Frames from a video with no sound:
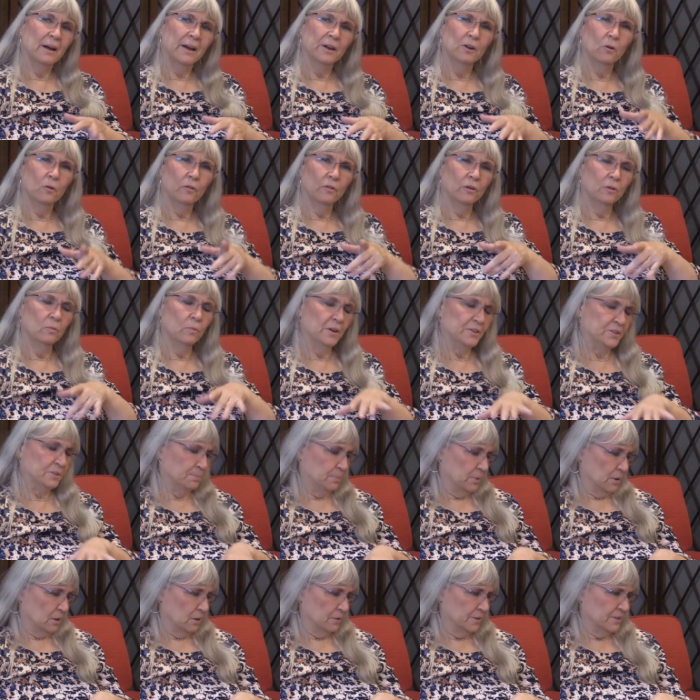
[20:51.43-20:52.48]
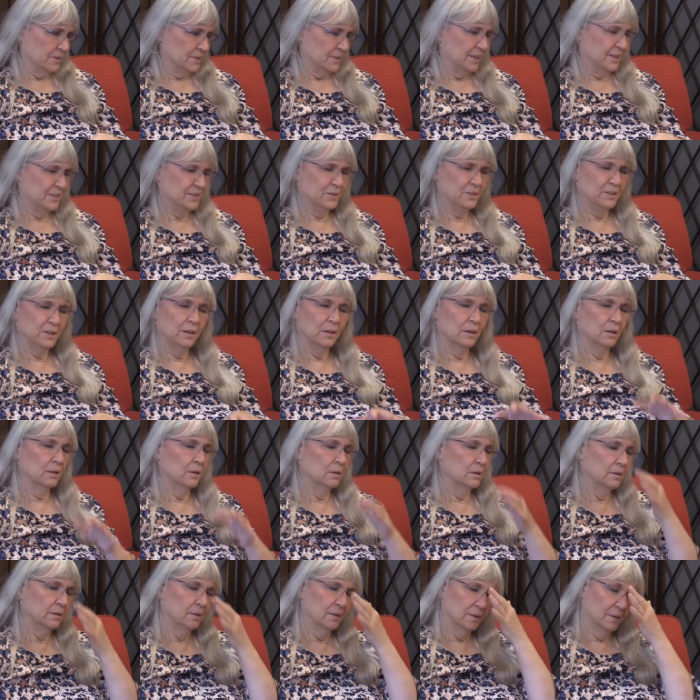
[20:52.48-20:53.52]
I know over in Westboro, it's
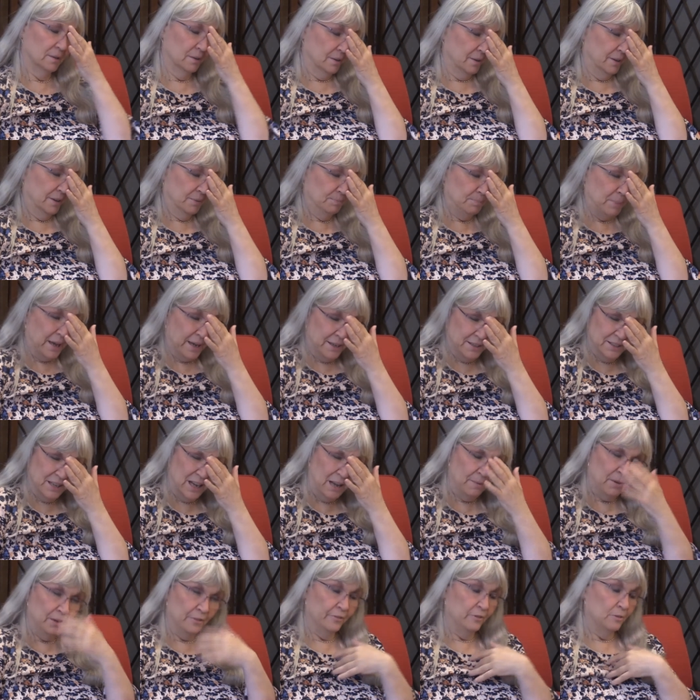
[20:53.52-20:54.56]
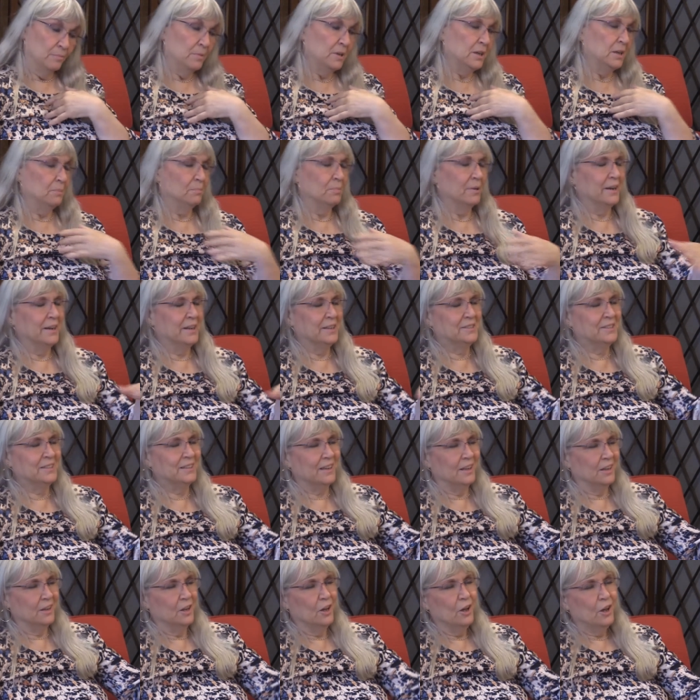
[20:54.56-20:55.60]
bad timing for me, but it's
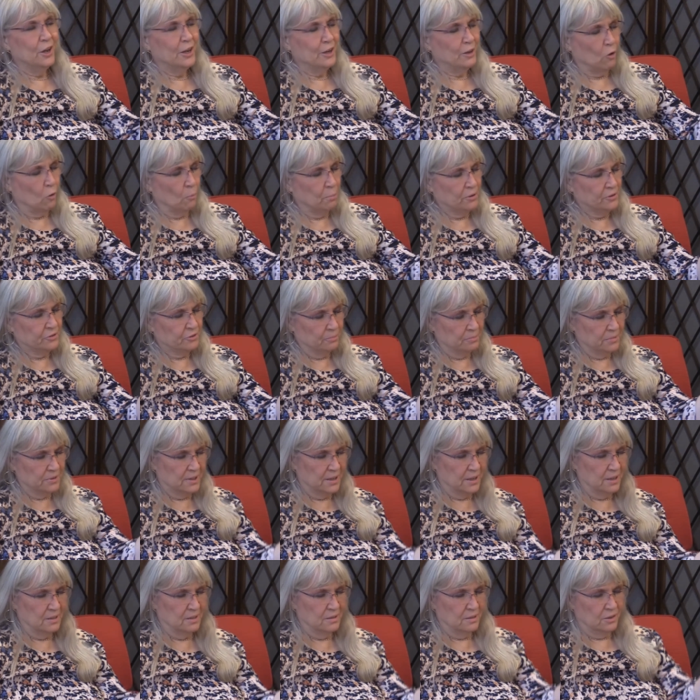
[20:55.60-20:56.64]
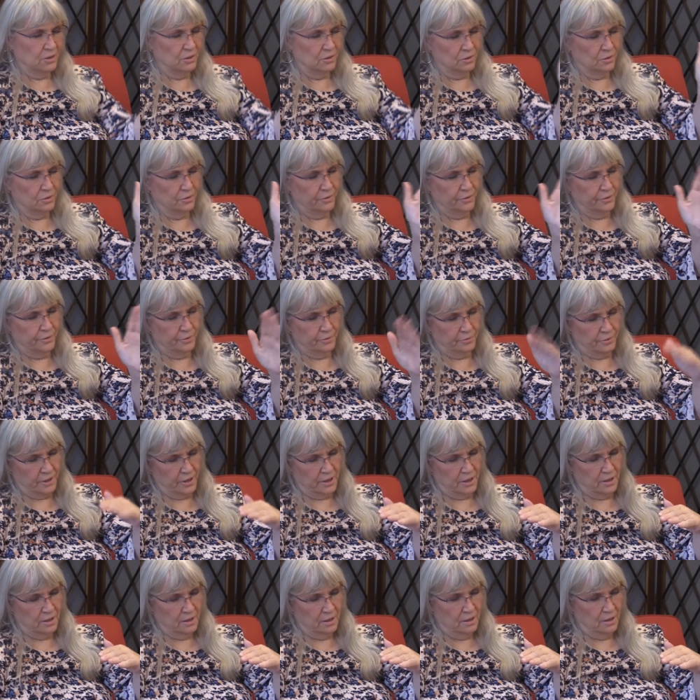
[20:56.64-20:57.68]
like opens from 10 to
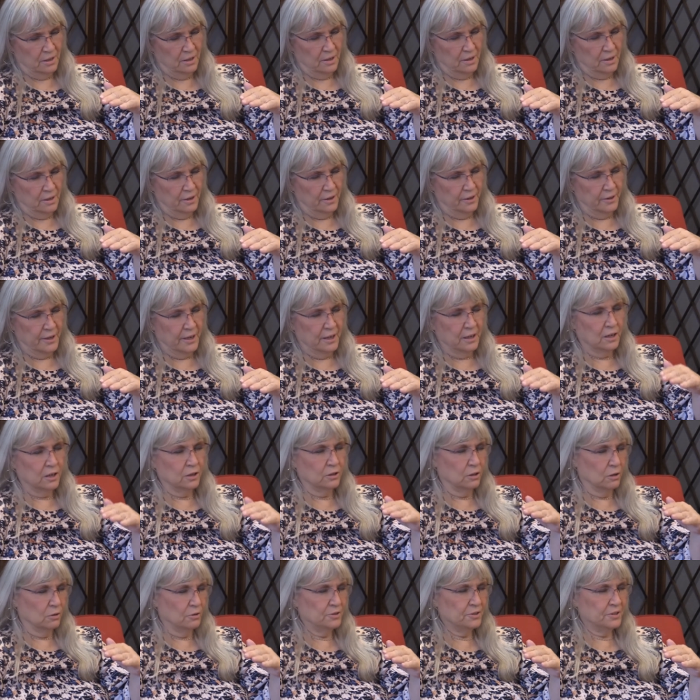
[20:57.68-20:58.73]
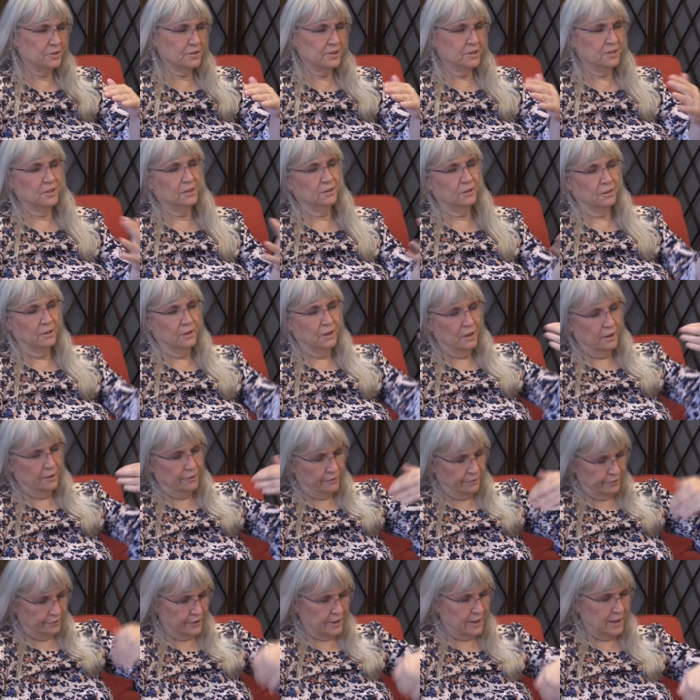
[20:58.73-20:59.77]
3. Then it closes until
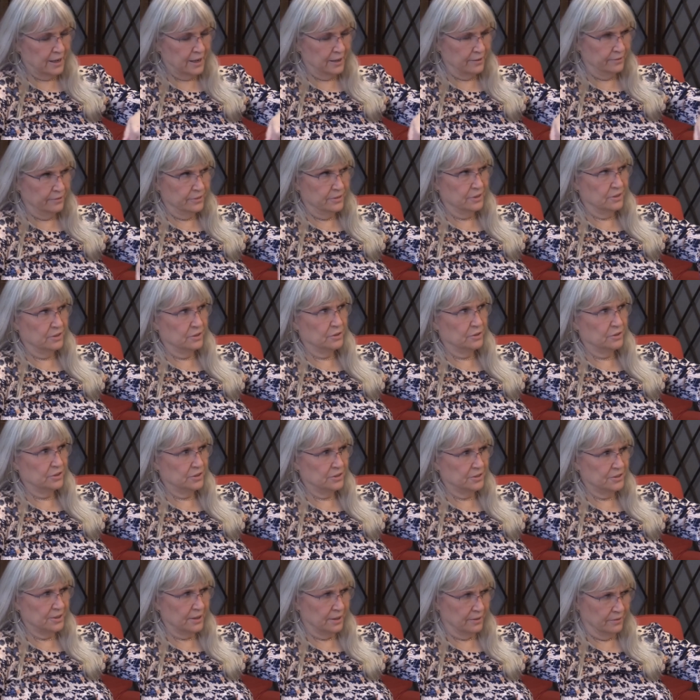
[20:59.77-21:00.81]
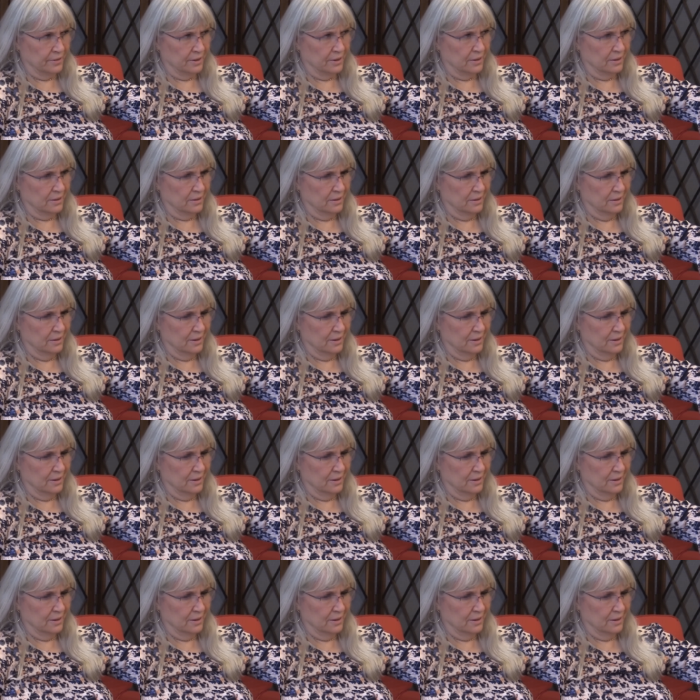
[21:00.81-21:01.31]
5 to 7.